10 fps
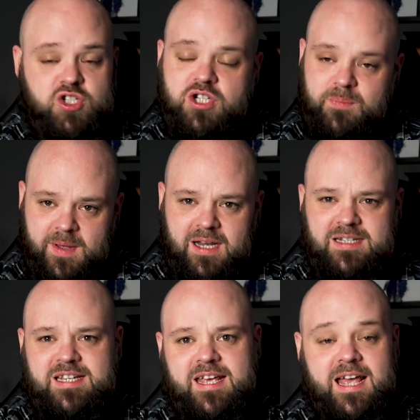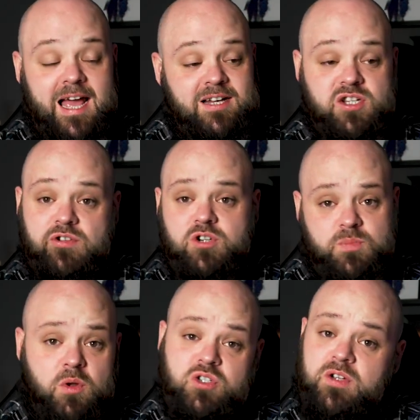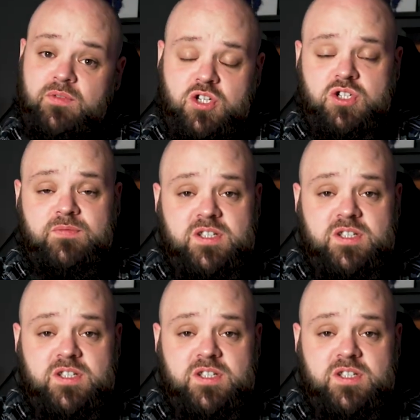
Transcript: stability and the responsiveness